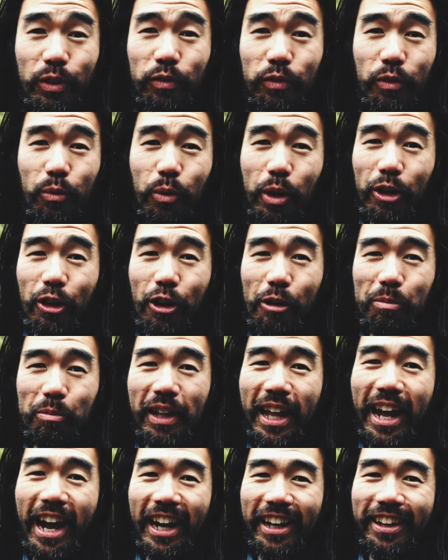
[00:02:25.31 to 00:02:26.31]
If you're wearing all
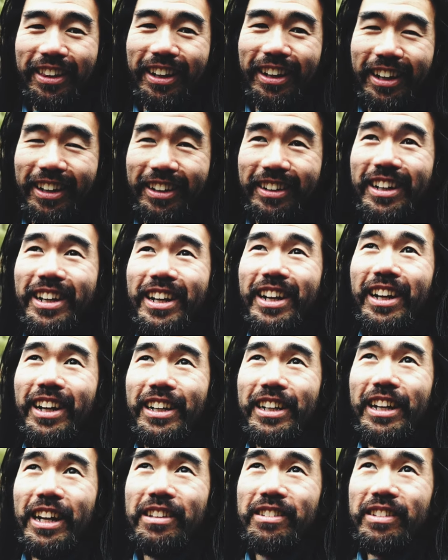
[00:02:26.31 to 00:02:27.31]
black, then
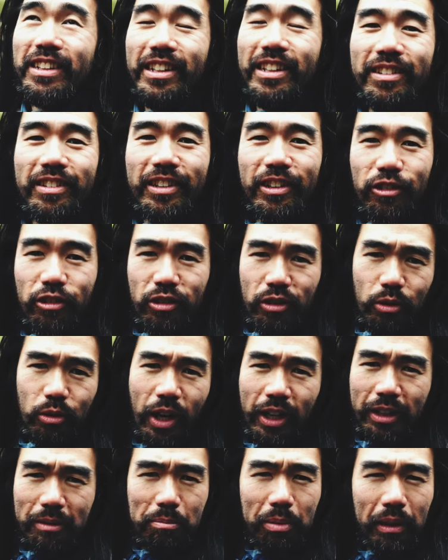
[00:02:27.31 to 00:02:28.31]
it's easy to
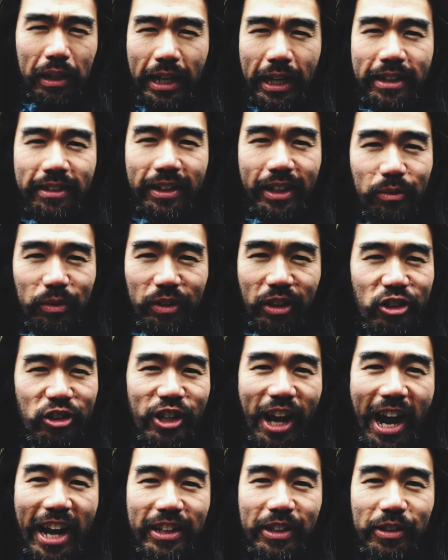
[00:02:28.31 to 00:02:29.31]
kind of blend in with the
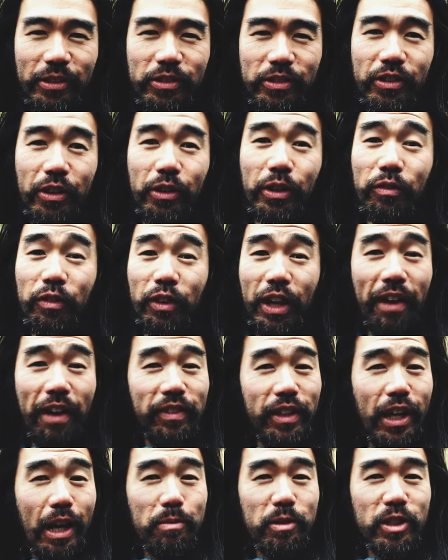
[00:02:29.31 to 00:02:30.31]
shadow. So if you have
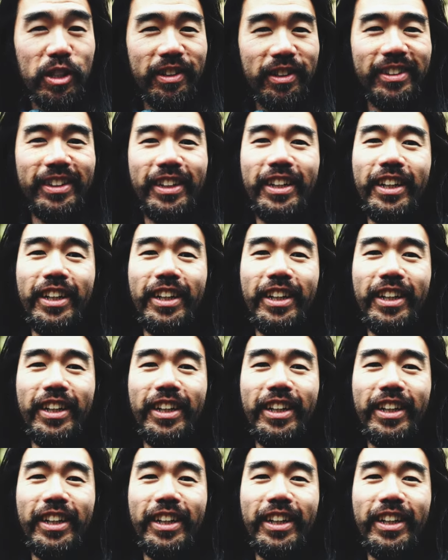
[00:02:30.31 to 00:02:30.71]
the option,